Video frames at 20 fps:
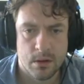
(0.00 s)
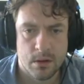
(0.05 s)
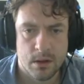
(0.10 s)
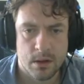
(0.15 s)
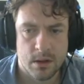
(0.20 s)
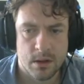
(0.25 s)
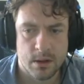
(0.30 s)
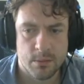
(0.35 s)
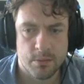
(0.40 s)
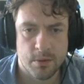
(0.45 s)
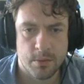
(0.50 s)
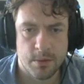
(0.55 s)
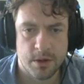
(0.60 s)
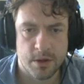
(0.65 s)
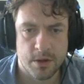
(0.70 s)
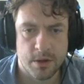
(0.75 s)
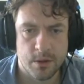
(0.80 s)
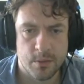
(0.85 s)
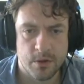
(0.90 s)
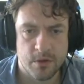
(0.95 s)
And I'm probably
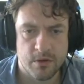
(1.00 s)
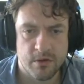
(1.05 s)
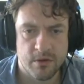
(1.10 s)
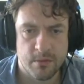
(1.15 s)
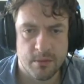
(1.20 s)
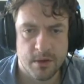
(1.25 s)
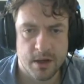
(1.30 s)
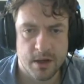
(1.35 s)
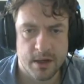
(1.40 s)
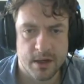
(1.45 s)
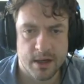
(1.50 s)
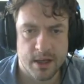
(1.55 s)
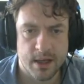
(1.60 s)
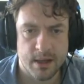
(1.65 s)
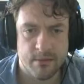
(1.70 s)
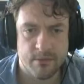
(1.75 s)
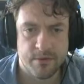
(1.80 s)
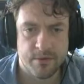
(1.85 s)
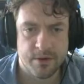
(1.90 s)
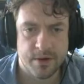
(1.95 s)
going to want some kind of like
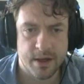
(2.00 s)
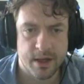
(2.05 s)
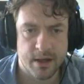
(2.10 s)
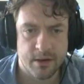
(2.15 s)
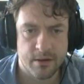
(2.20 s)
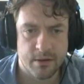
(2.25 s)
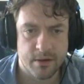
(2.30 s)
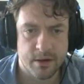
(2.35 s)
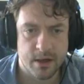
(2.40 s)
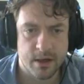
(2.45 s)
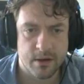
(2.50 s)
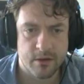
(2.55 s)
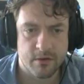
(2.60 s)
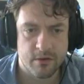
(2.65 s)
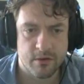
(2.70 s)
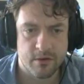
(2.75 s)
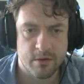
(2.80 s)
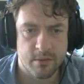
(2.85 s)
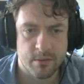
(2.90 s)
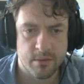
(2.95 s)
infinite health glitch or
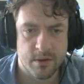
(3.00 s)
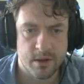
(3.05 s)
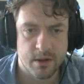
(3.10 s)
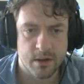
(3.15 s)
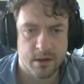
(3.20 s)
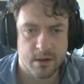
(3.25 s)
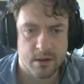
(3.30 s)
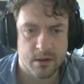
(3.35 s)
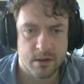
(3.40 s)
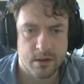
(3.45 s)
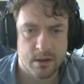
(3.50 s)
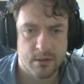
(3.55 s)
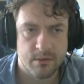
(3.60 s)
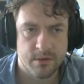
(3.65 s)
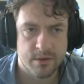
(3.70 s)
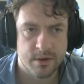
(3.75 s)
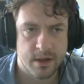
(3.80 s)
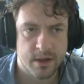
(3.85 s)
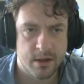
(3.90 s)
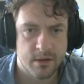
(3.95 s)
something,
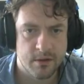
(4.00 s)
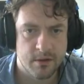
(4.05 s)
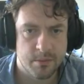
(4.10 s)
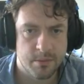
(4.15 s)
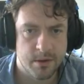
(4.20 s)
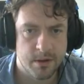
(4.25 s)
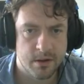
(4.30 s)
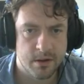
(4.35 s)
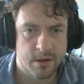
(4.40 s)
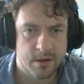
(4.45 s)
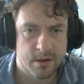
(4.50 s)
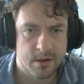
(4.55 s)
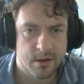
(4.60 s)
infinite health bug.